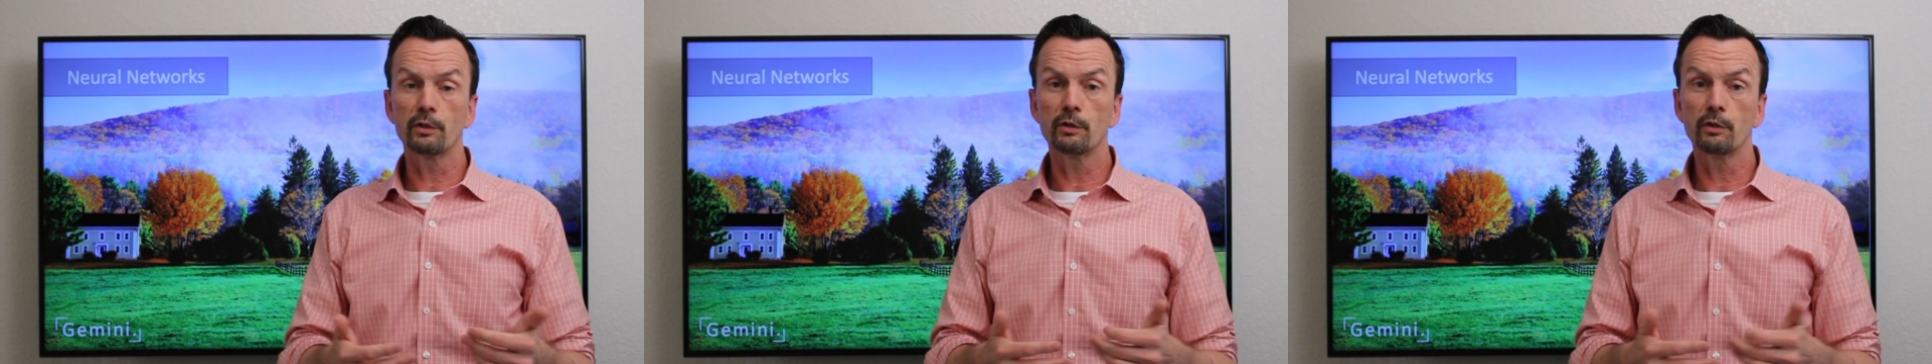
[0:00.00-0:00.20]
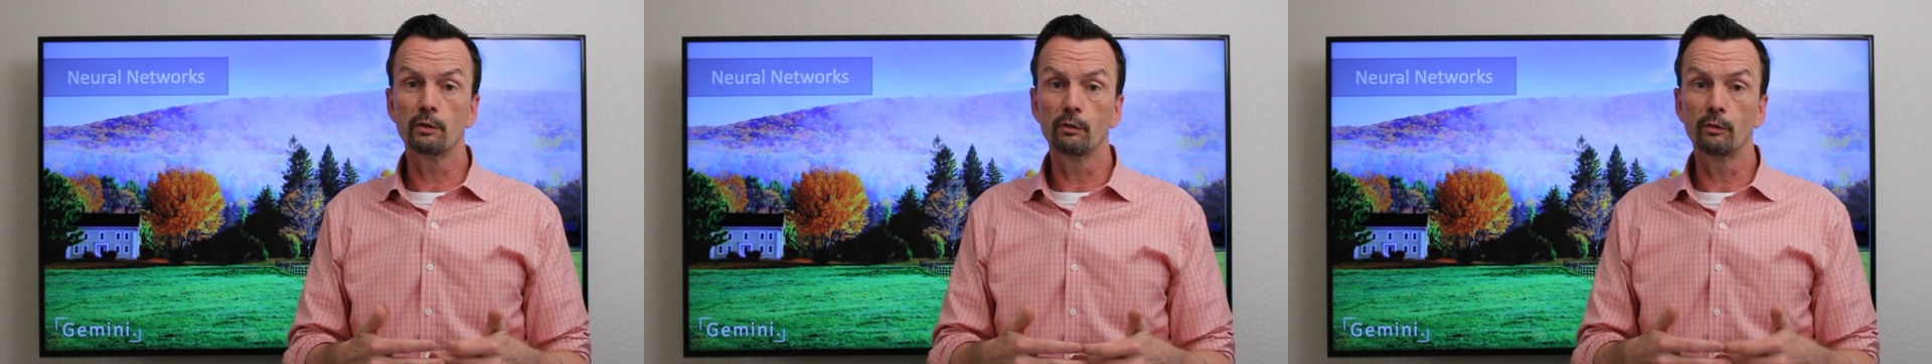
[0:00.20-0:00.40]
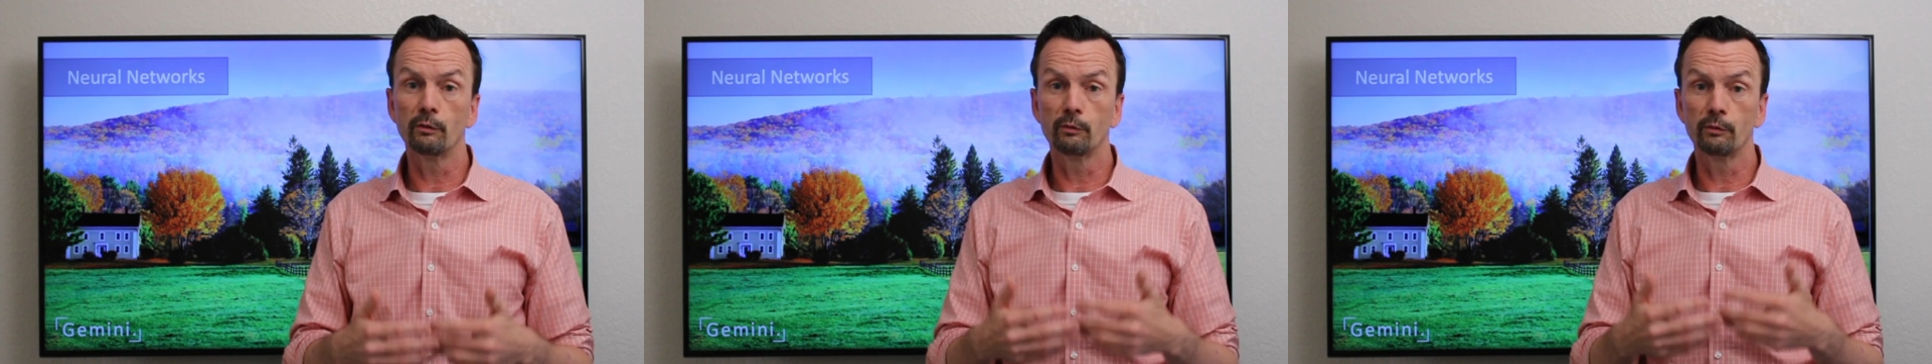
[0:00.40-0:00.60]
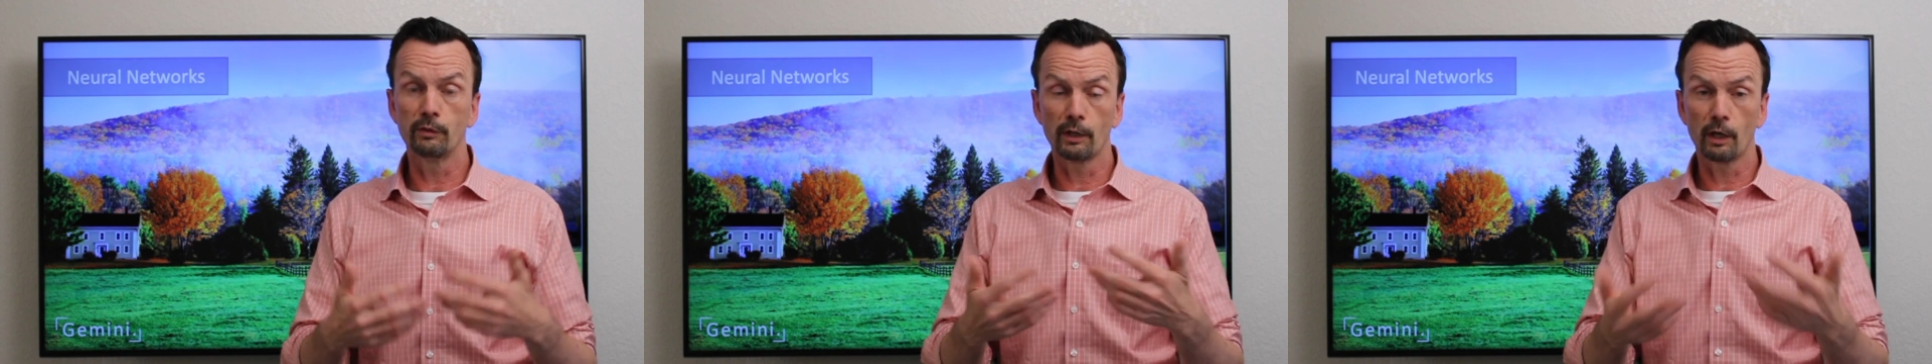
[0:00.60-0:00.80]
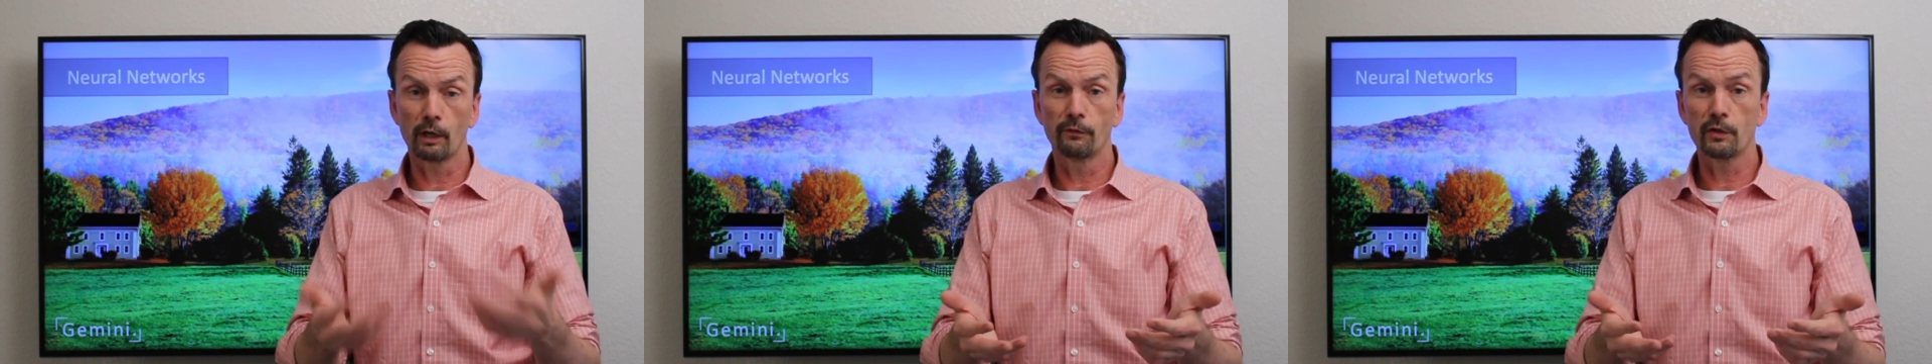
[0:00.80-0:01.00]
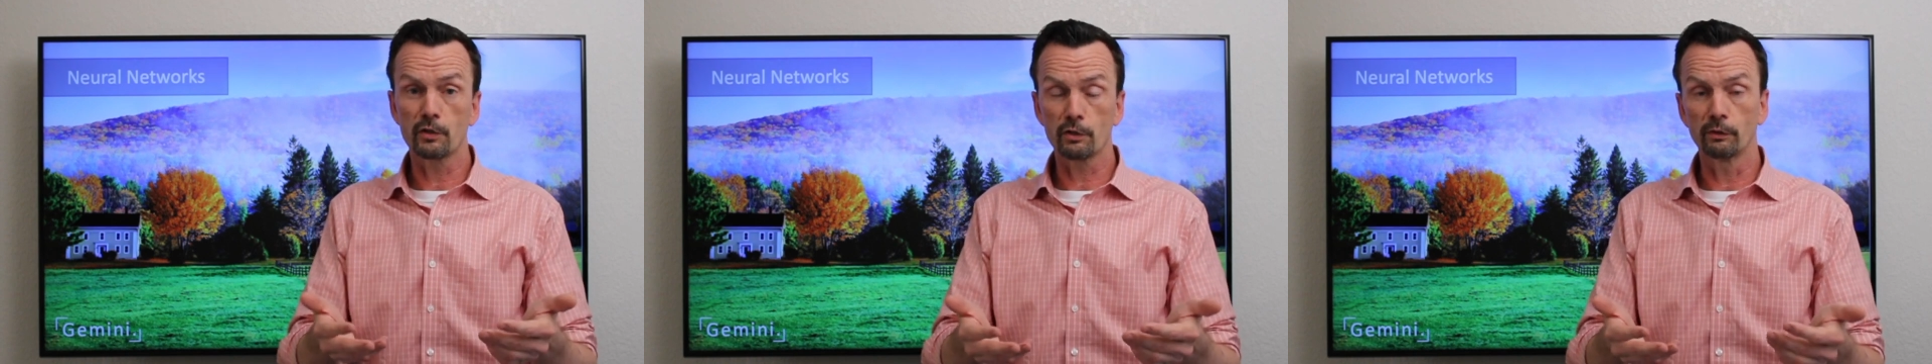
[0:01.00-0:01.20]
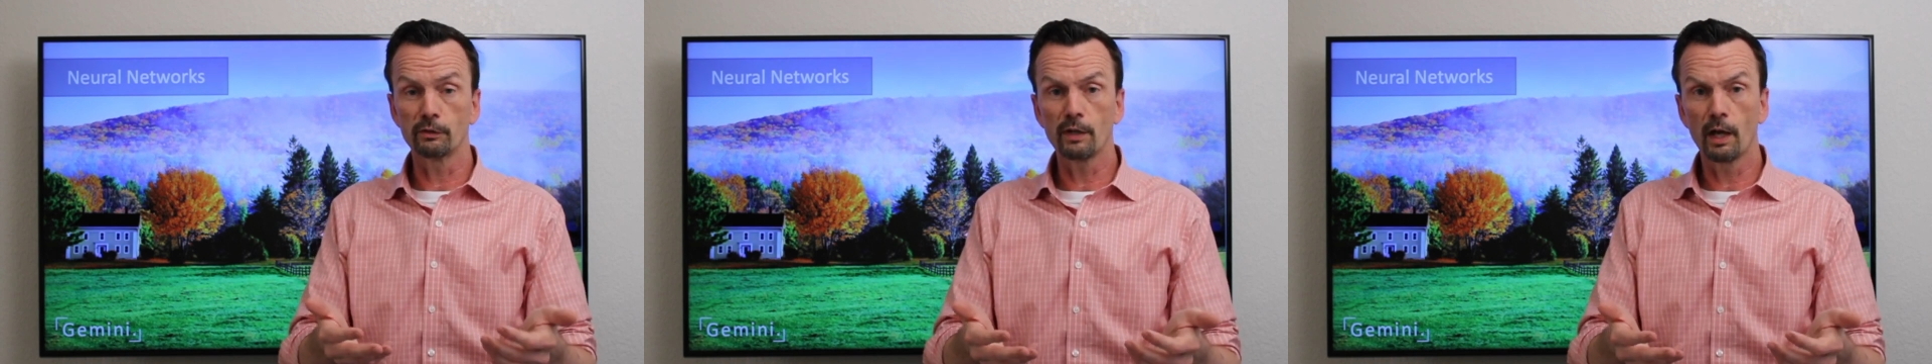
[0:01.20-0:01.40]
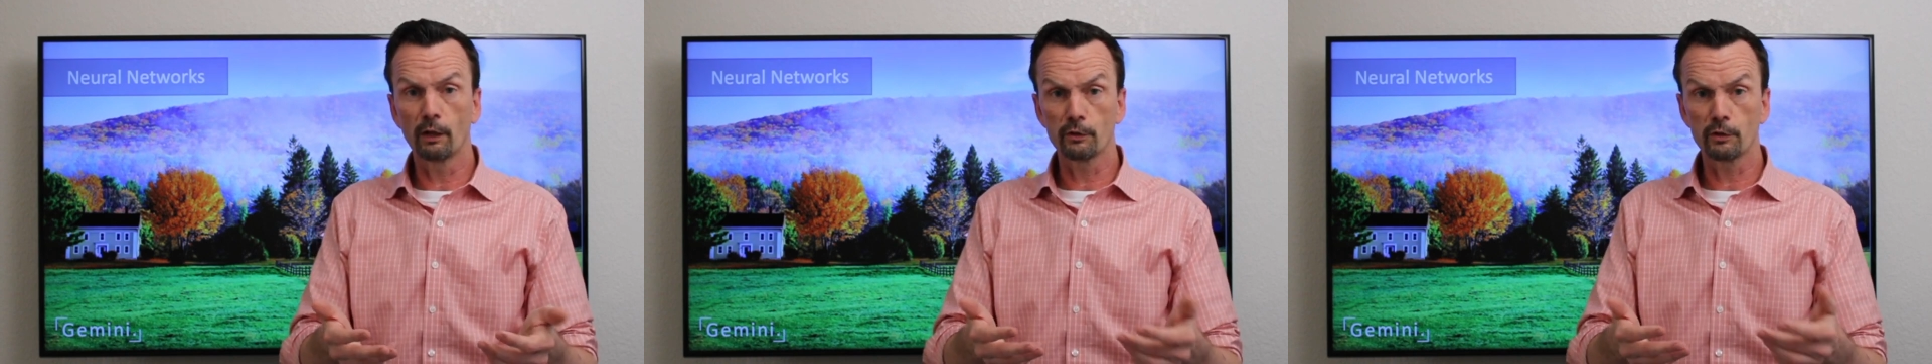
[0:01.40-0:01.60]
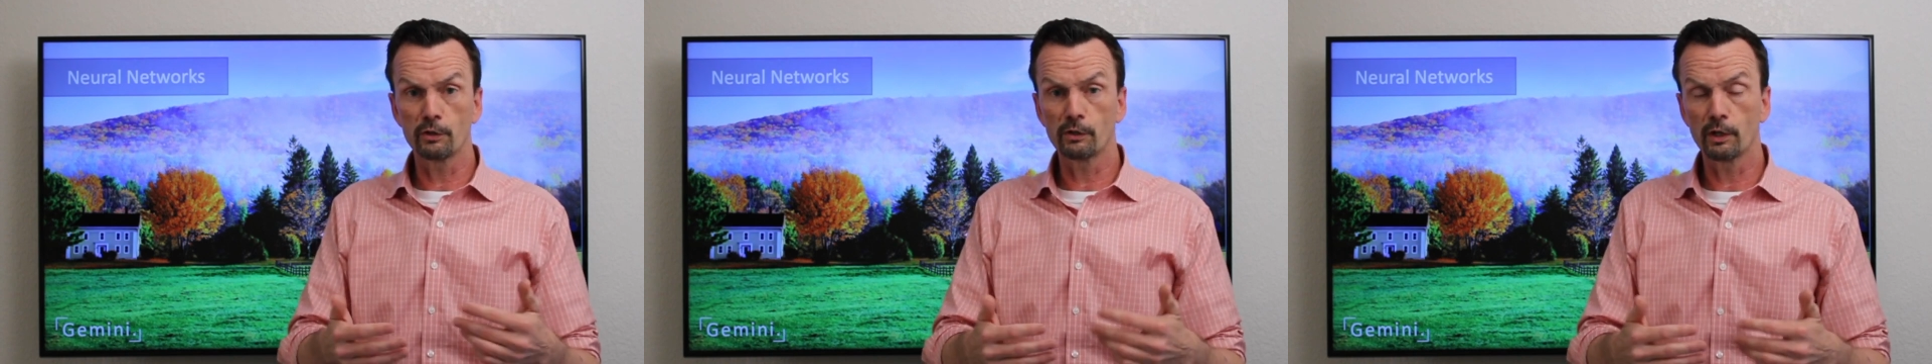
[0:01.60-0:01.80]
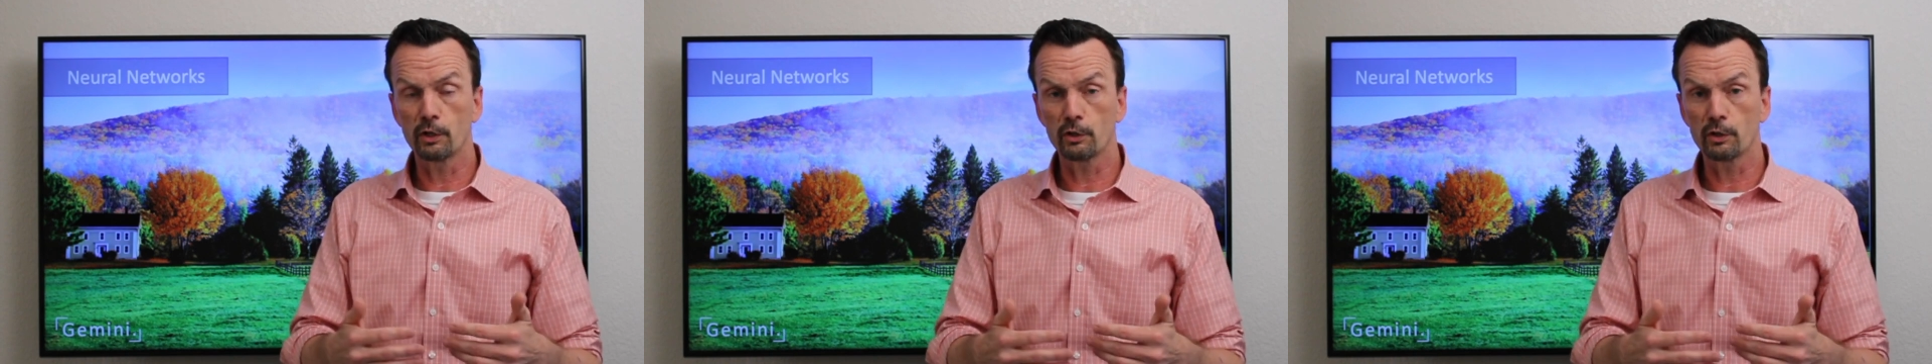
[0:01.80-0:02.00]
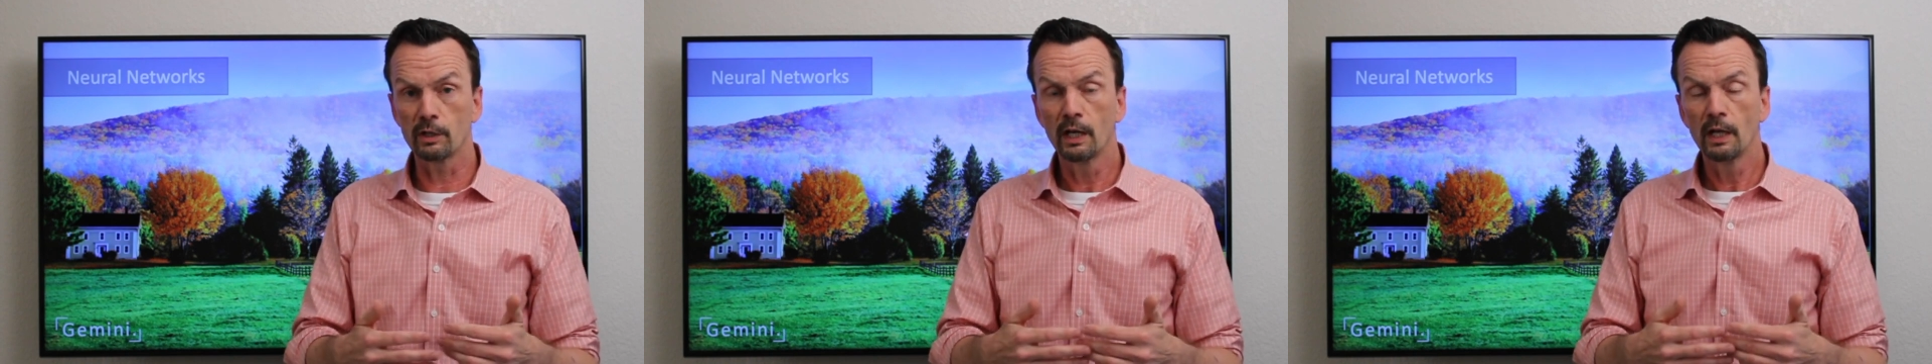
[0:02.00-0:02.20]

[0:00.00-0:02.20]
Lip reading: to the artificial intelligence engine